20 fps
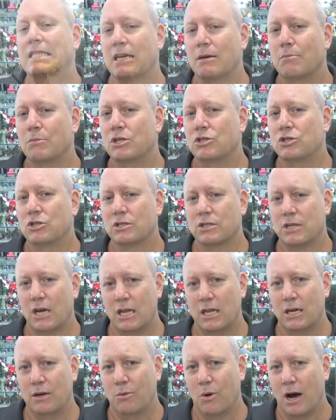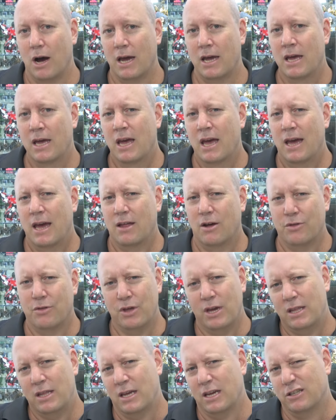images anyway, and I
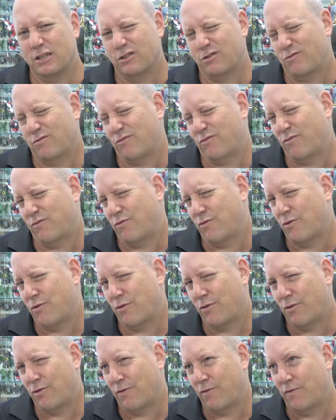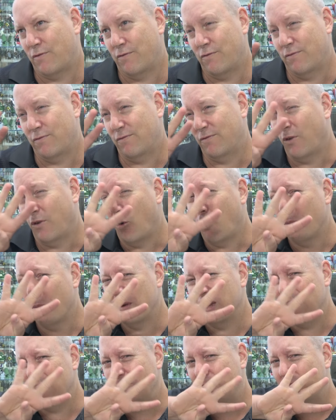think there's 4
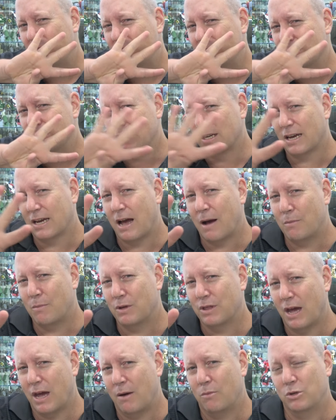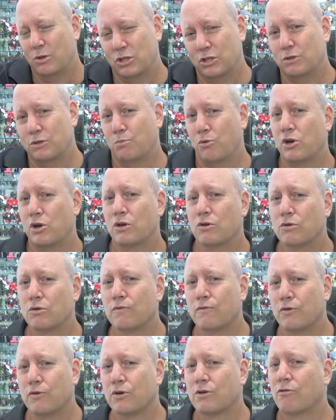minifigures that come with that, is pretty
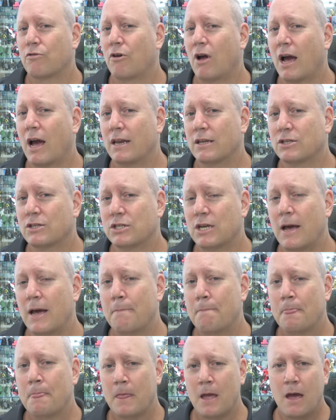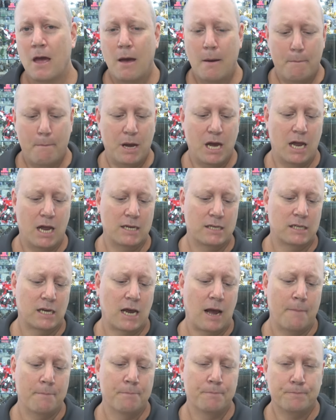good for a Creator set. But
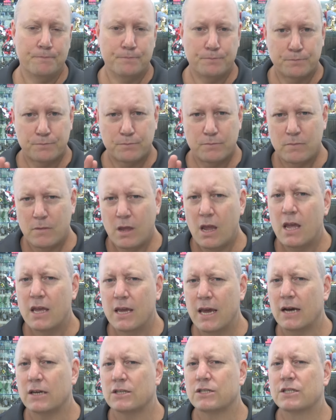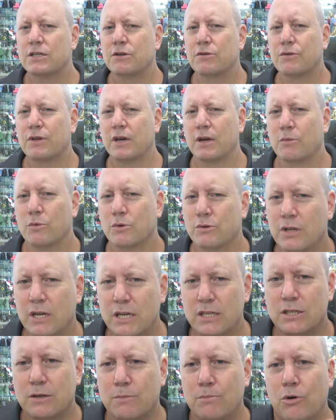yeah, I still think we'll
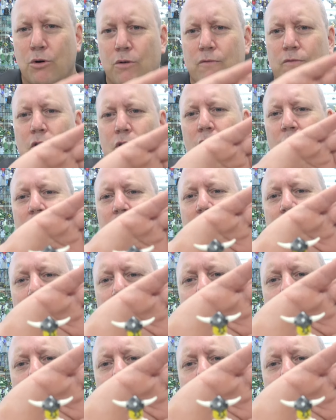need some more Vikings,